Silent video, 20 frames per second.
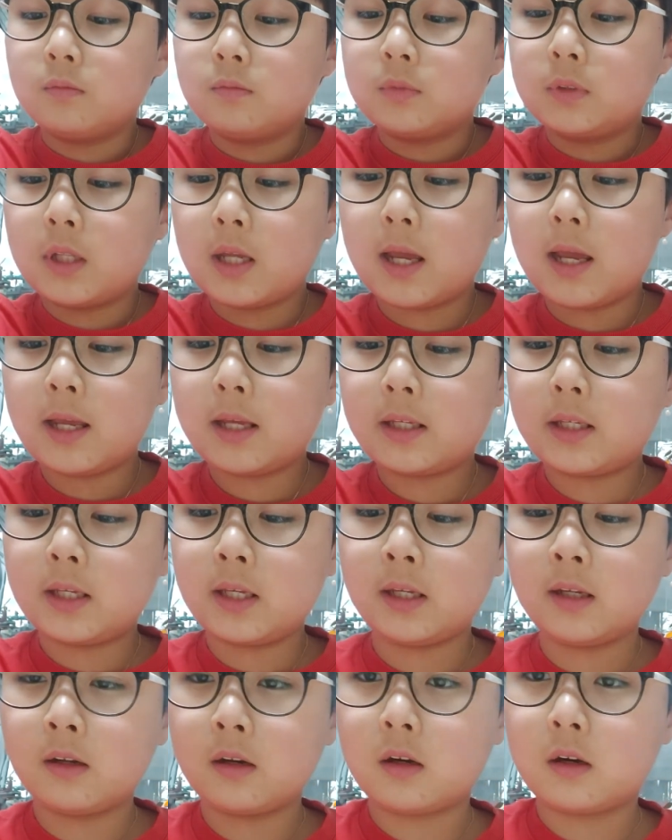
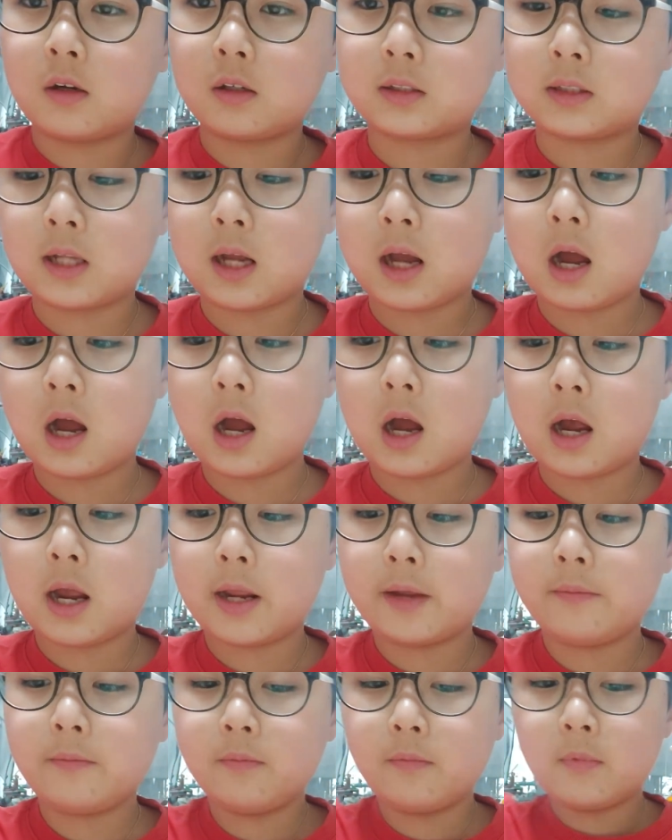taking her
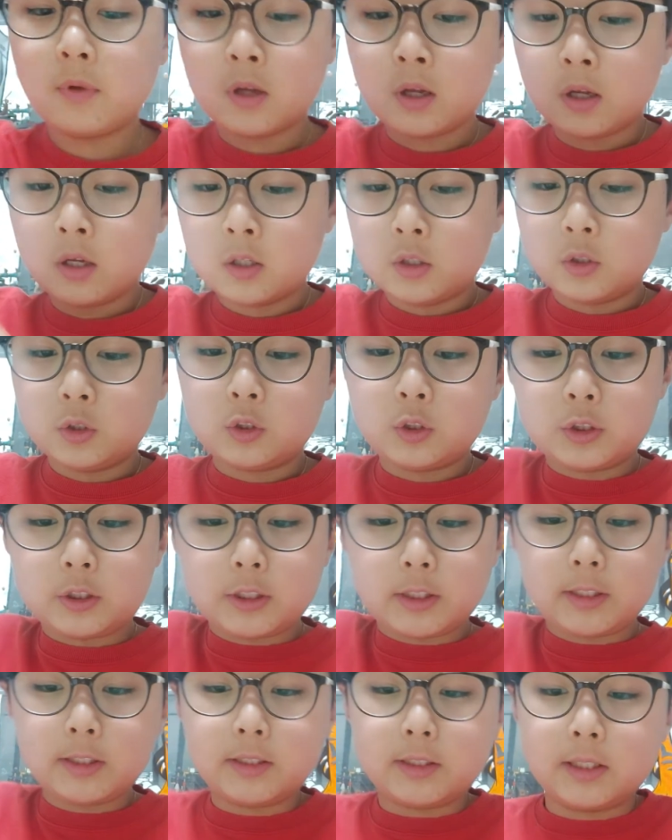time.
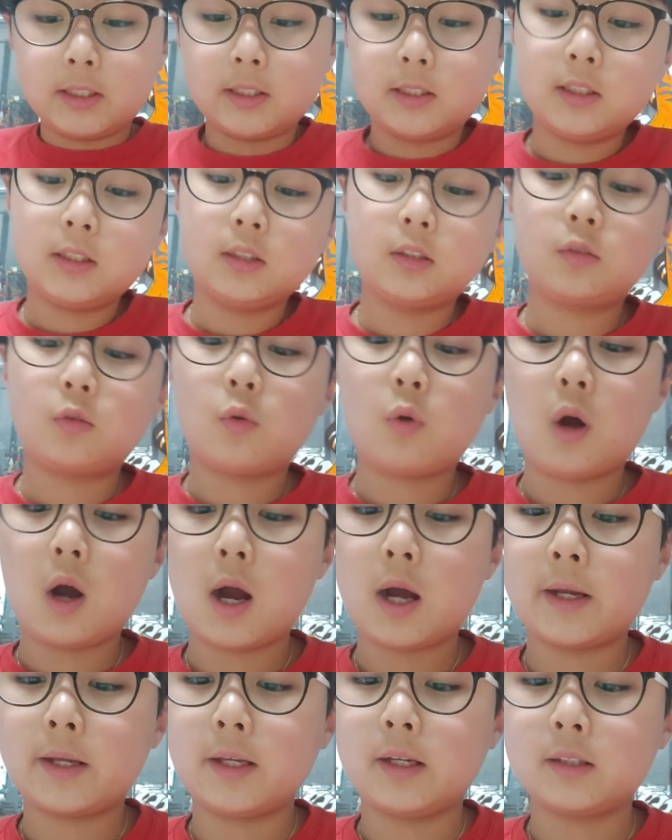She didn't
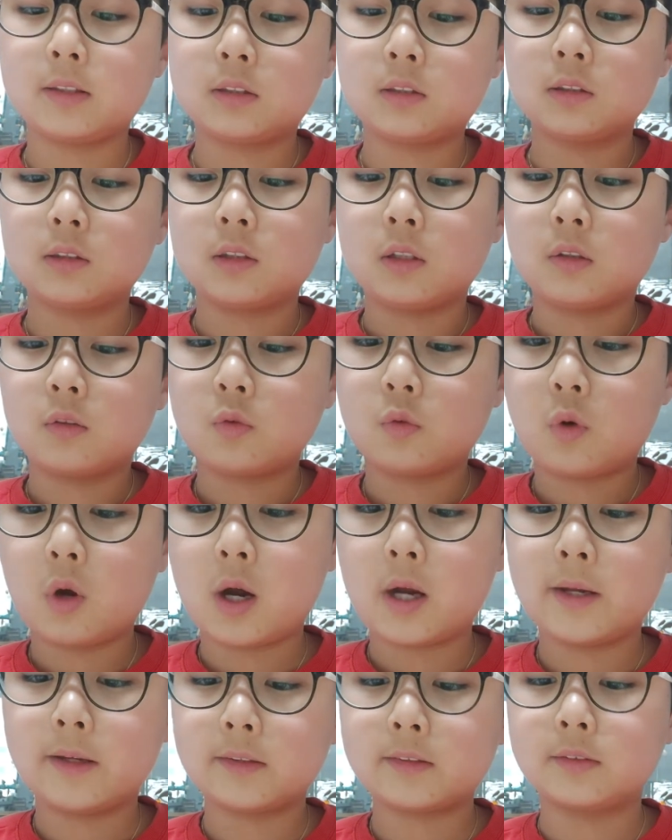quite
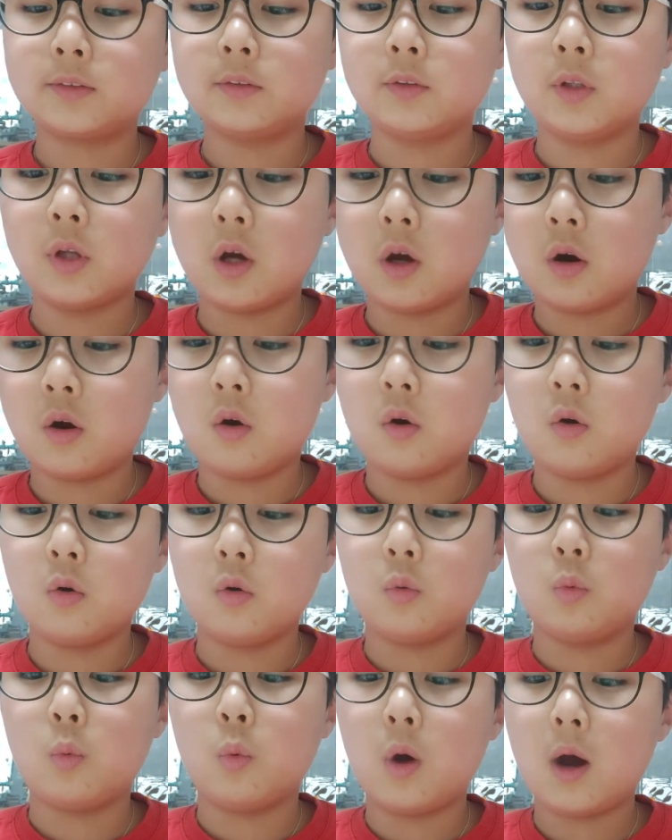
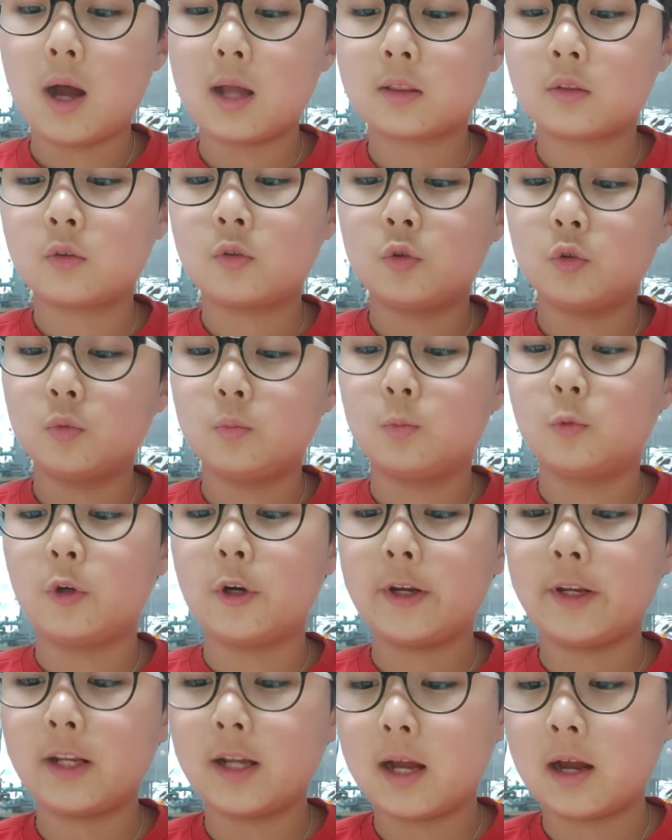know what to
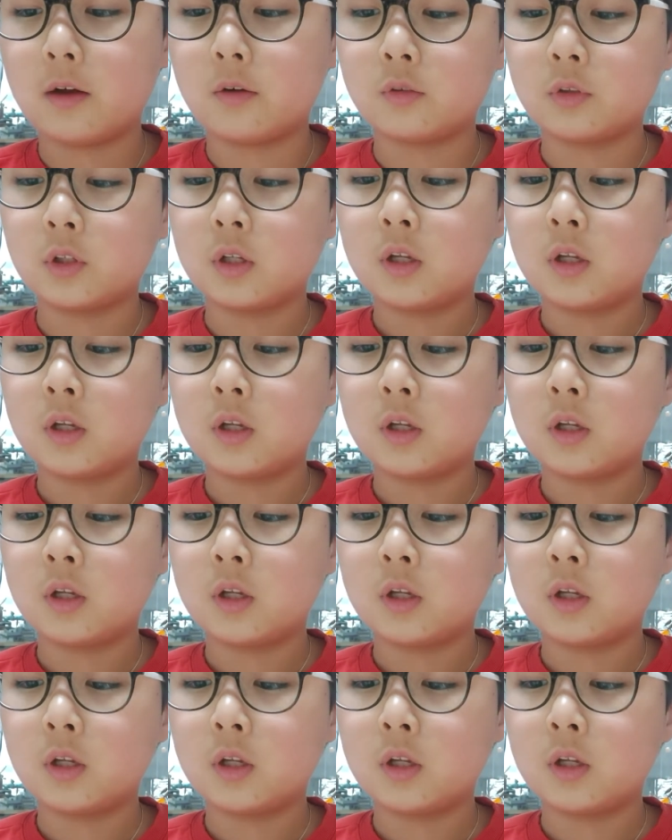bring out.